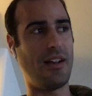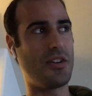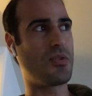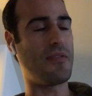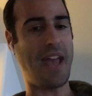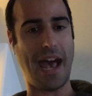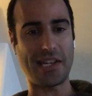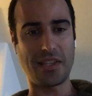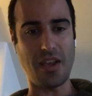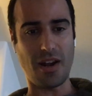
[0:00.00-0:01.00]
sort of
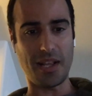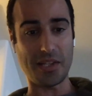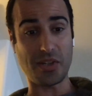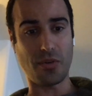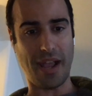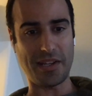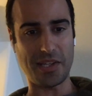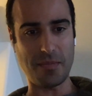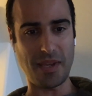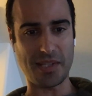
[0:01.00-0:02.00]
ask the audience to grant
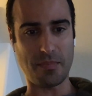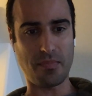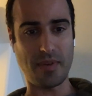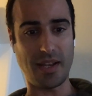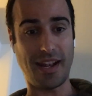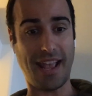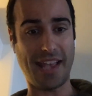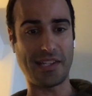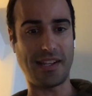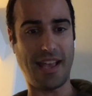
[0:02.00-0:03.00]
it to me as
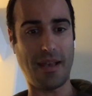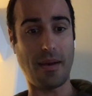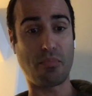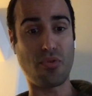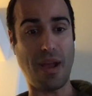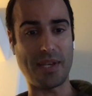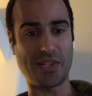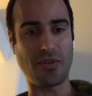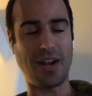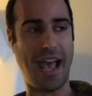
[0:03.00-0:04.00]
a
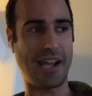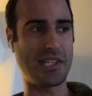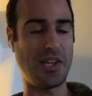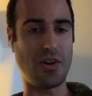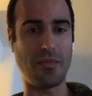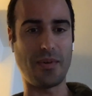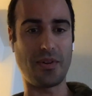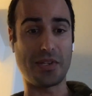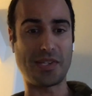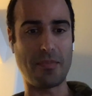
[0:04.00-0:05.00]
premise or an axiom
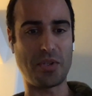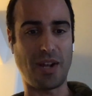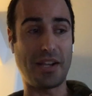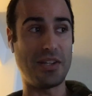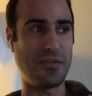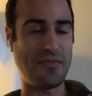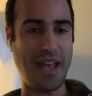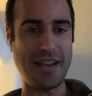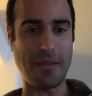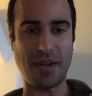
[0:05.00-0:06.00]
or an assumption. I could
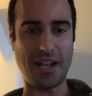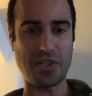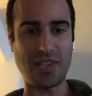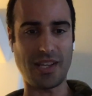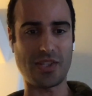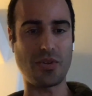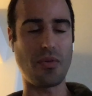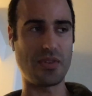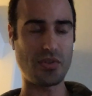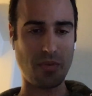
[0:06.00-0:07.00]
defend it, but I just think it's
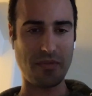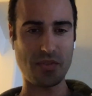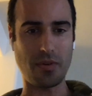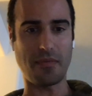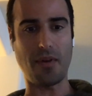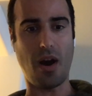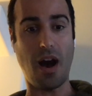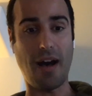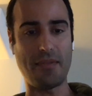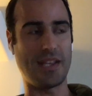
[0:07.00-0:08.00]
so sort of
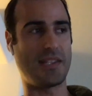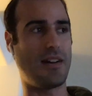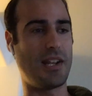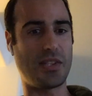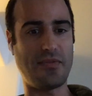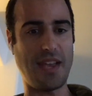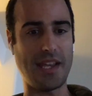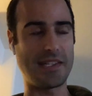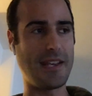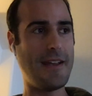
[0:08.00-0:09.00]
obvious on its
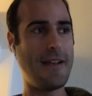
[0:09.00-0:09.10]
face